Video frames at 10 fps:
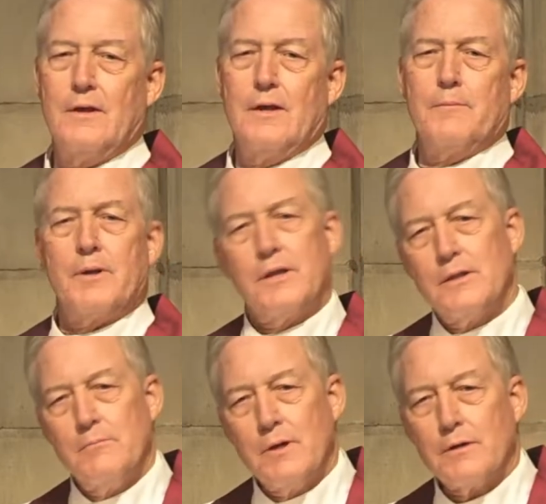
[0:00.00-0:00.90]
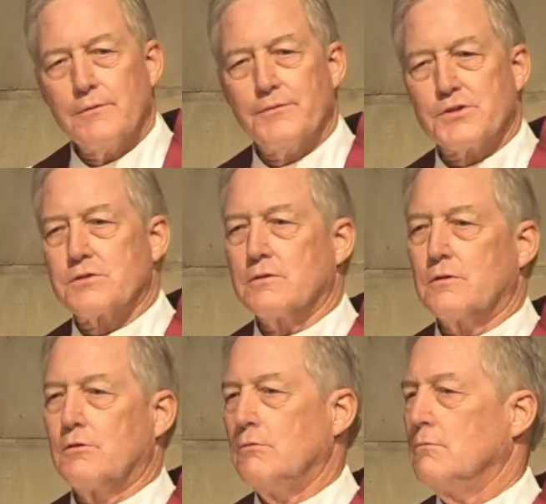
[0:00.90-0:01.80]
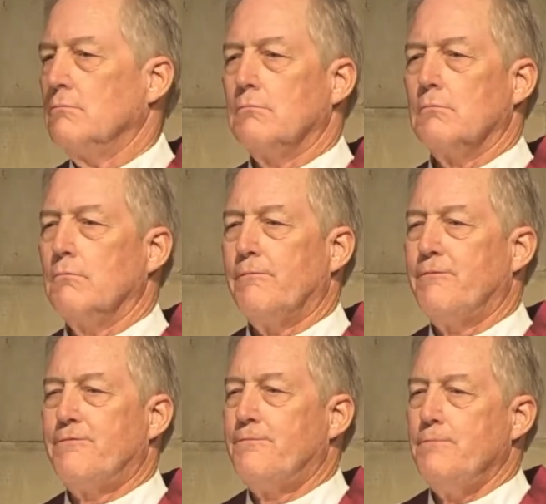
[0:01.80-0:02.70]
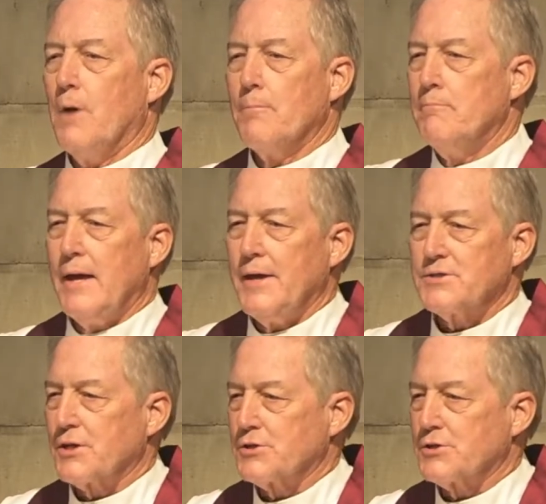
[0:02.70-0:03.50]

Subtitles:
But in the middle of this amazing